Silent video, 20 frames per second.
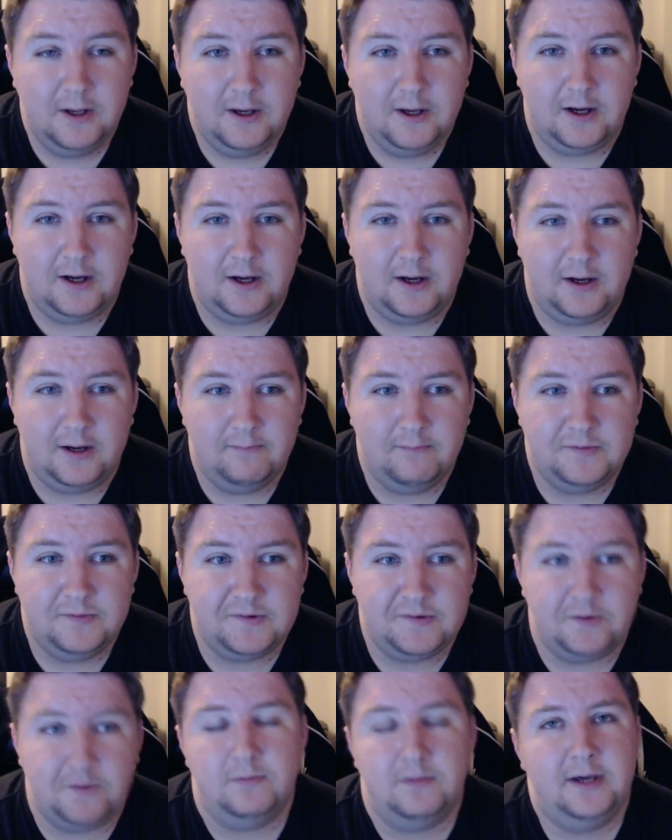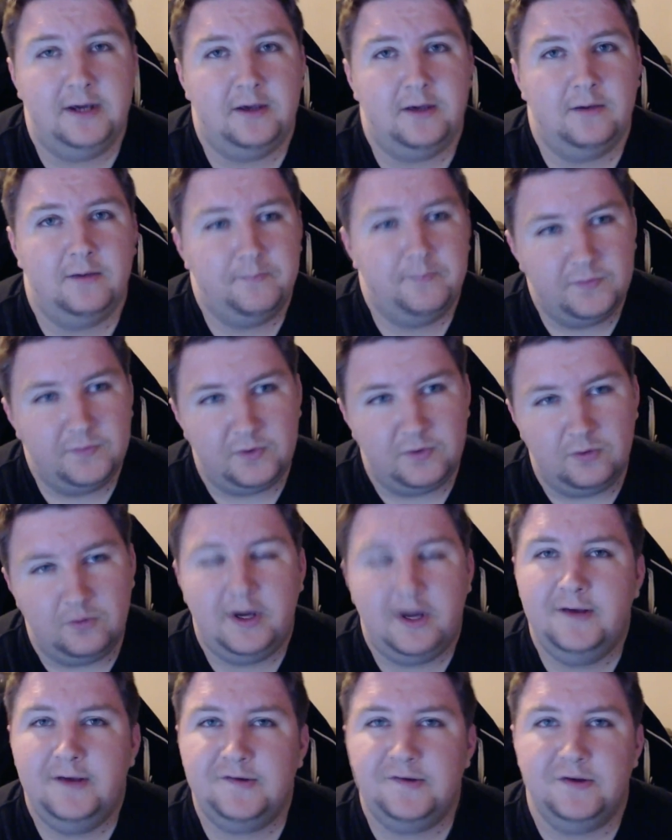Um, so, like you
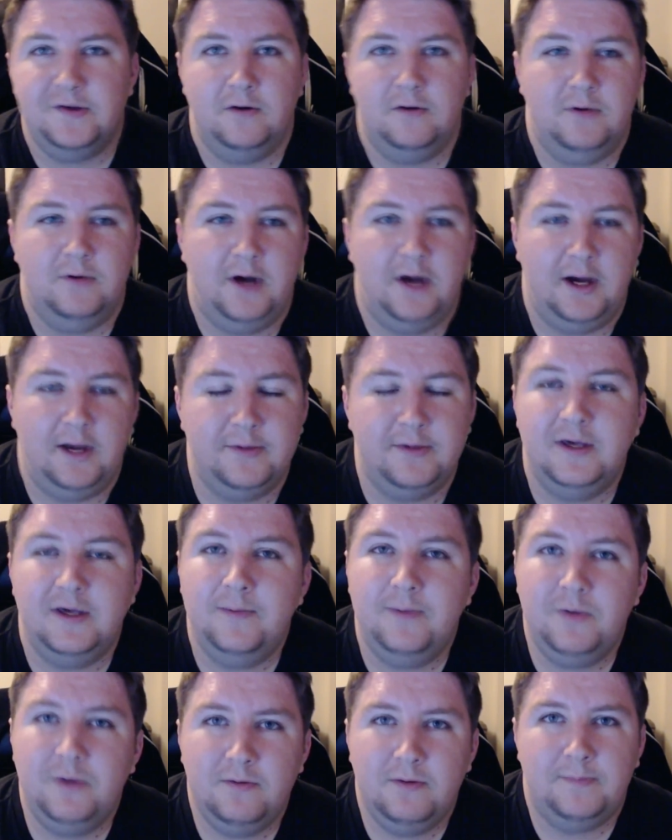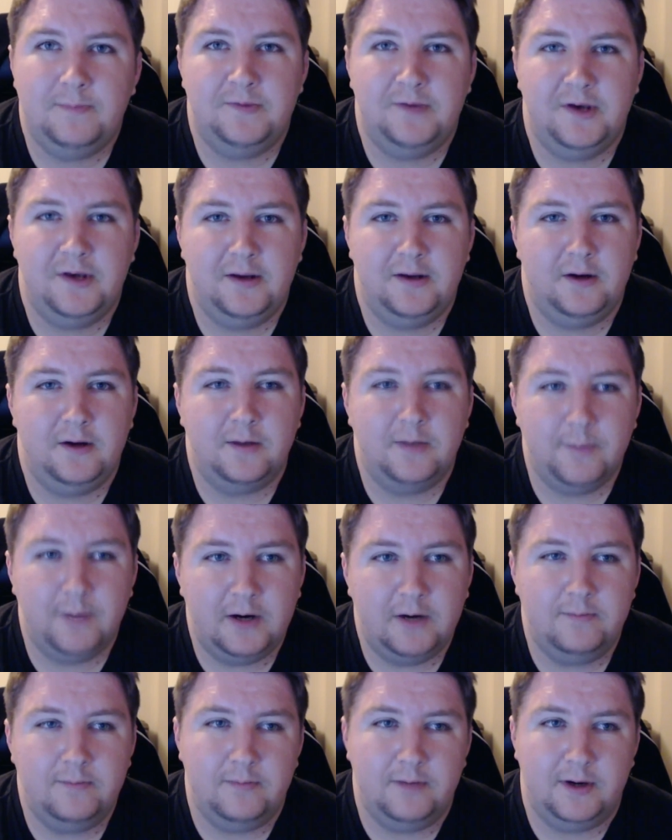guys know, I've been keeping you updated
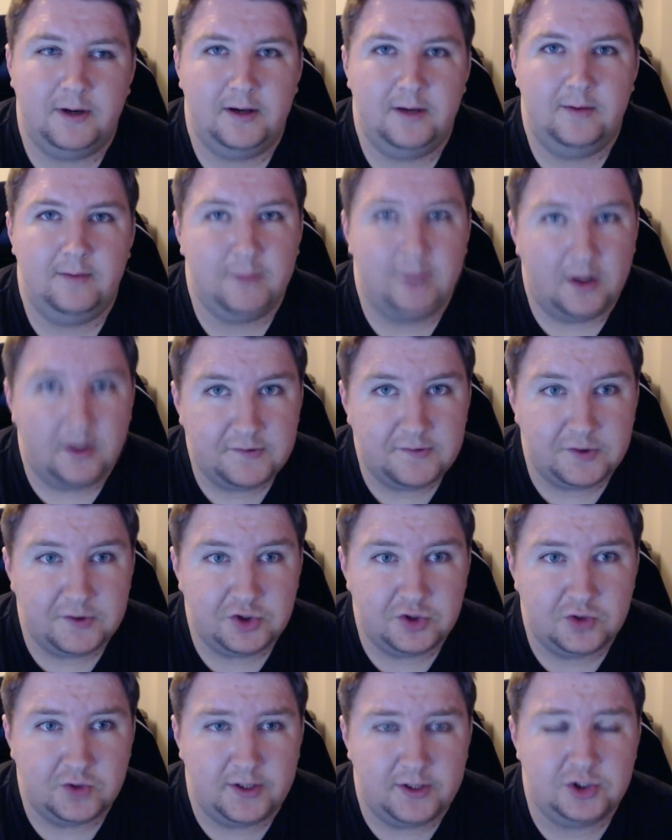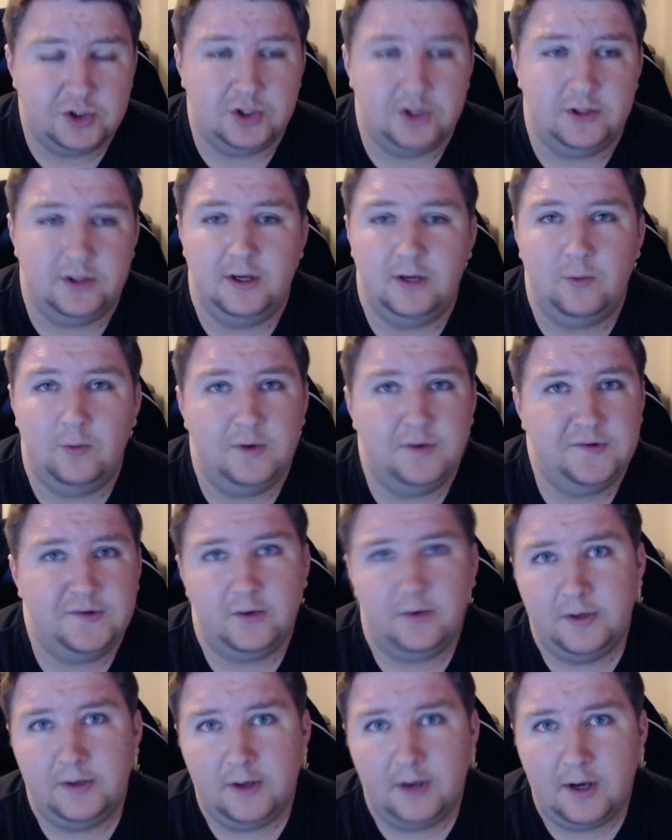about my mouth situation and what's
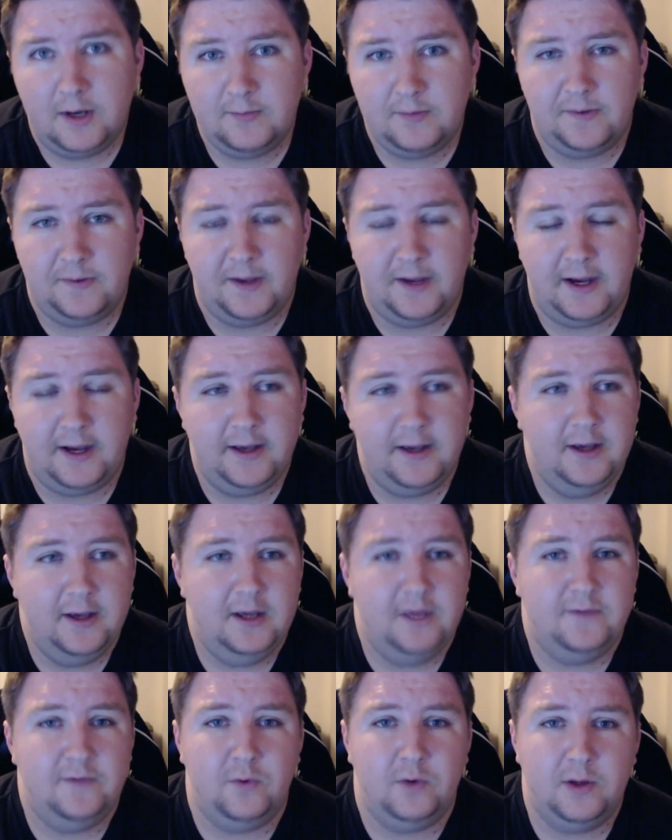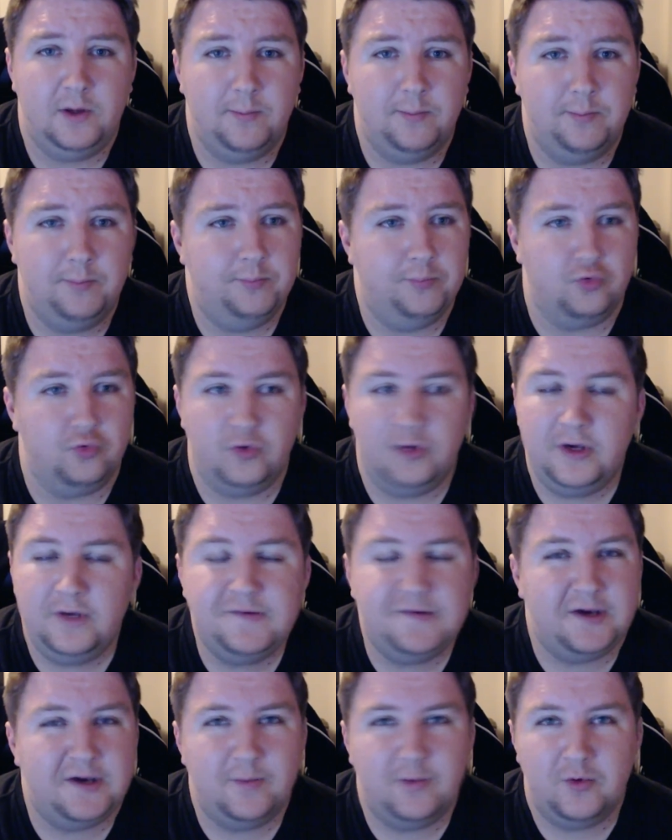going on with that. If you want a brief
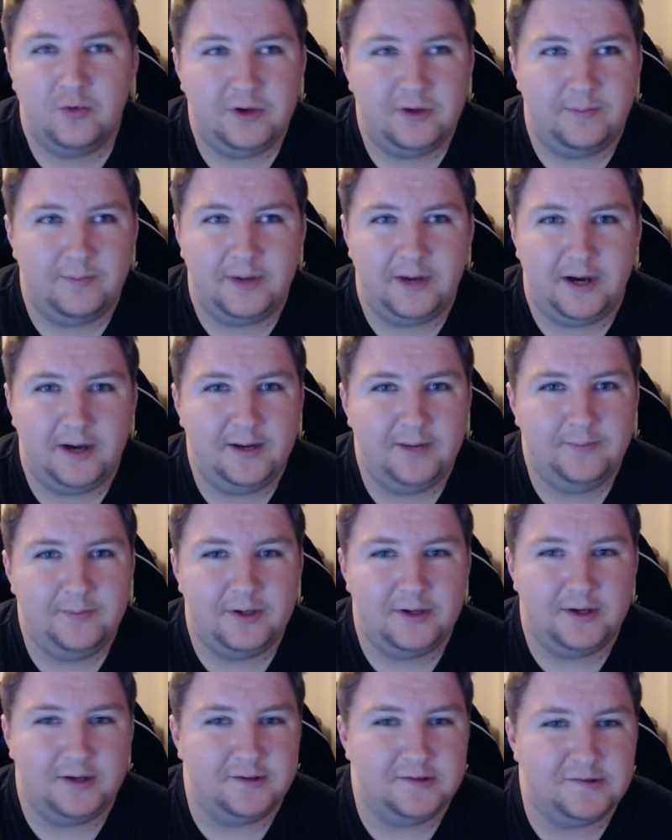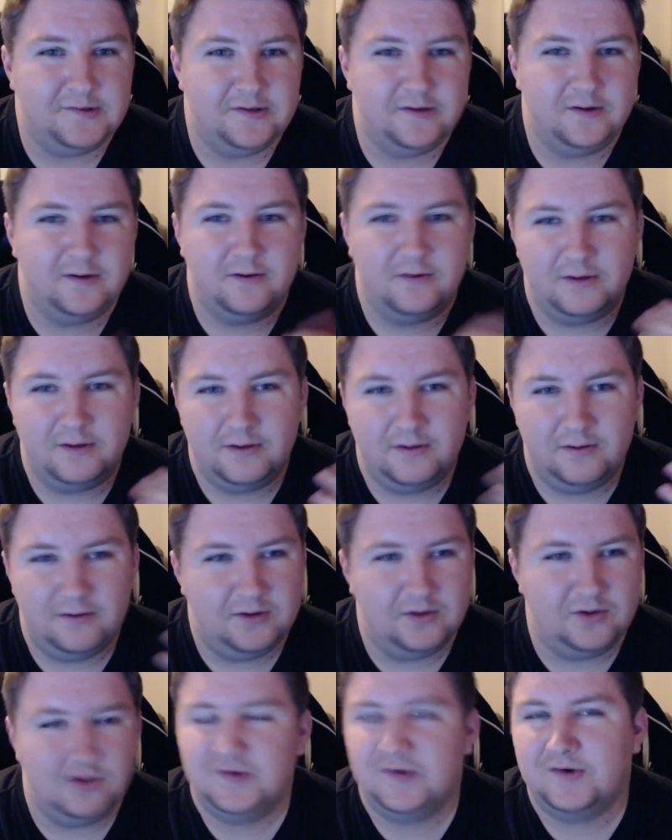summary about it, because, you know, you
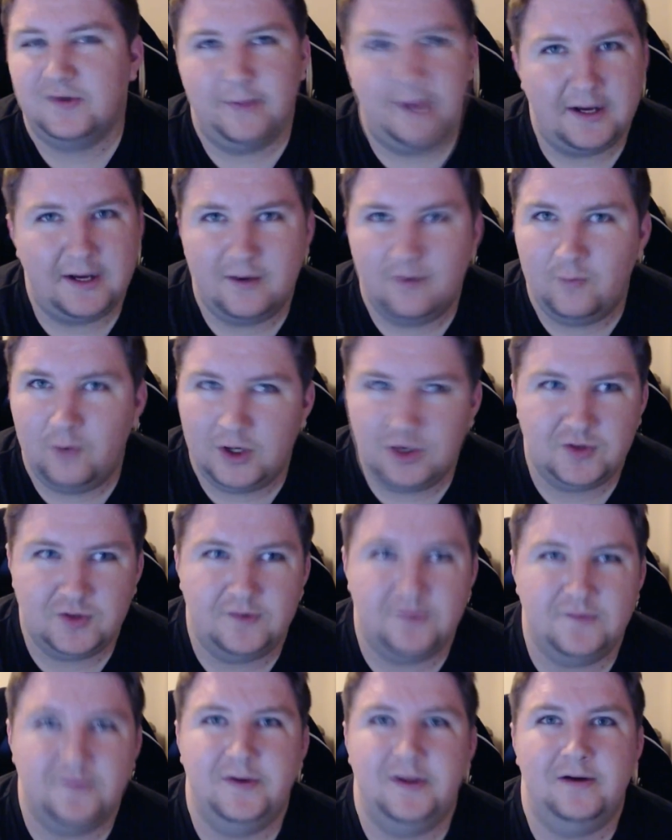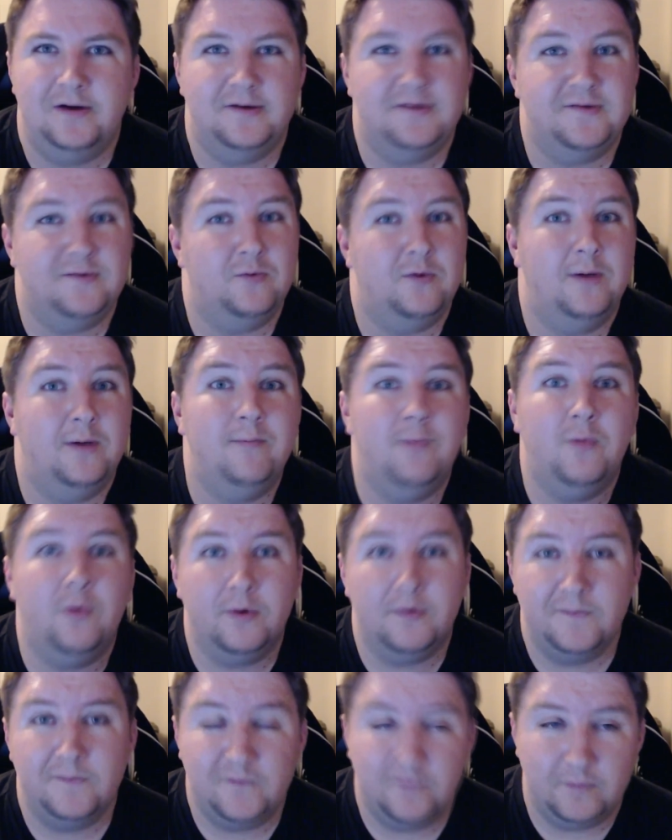can just go back and watch those videos if you want more
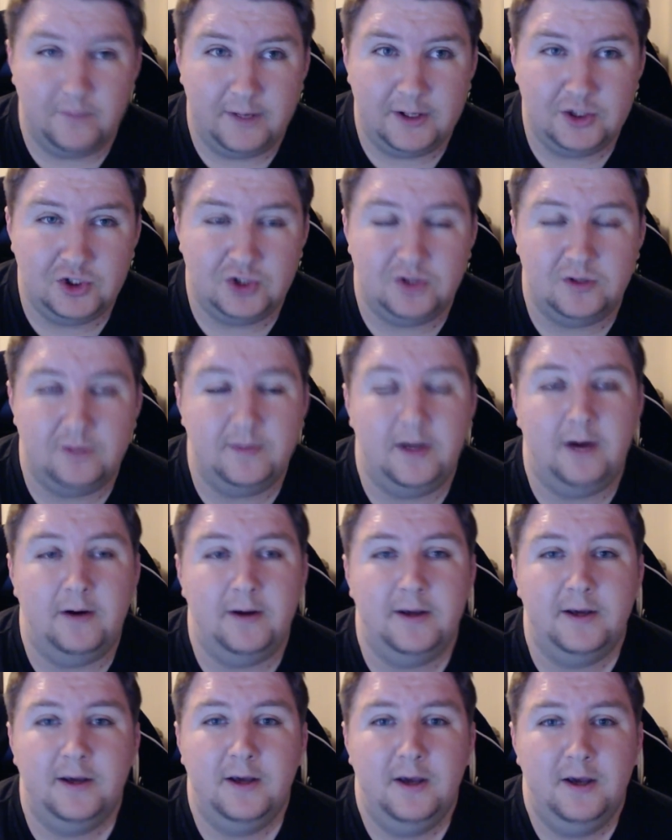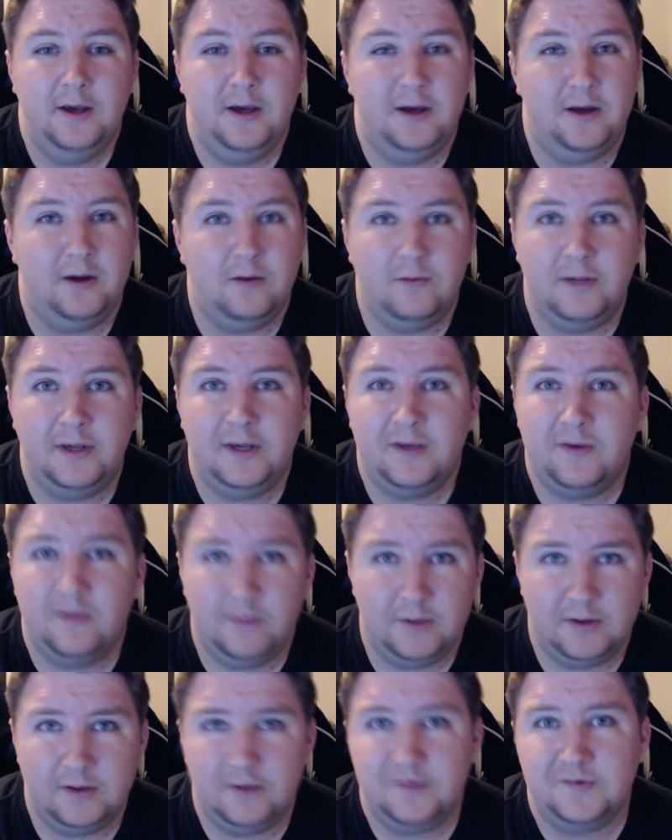information about it, and I'll link them
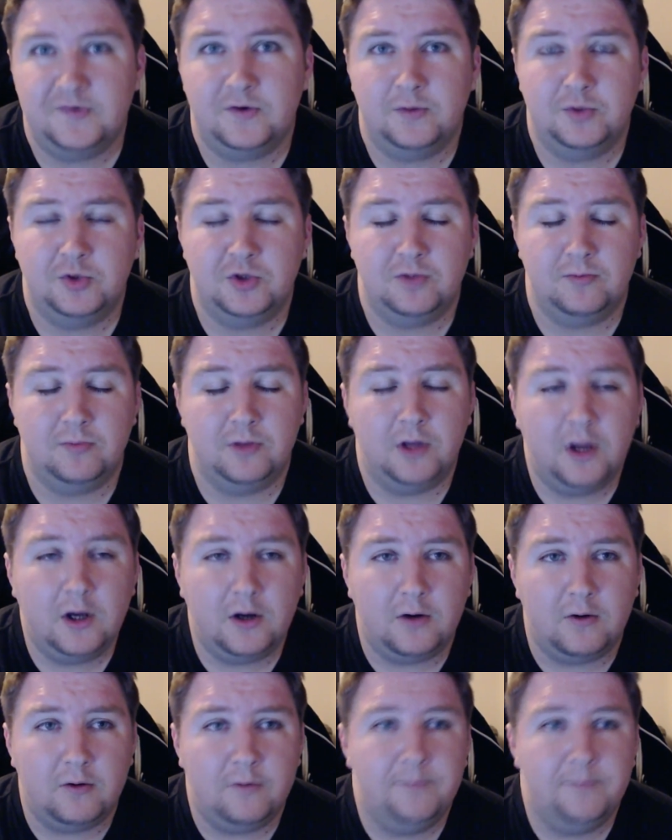in the description below.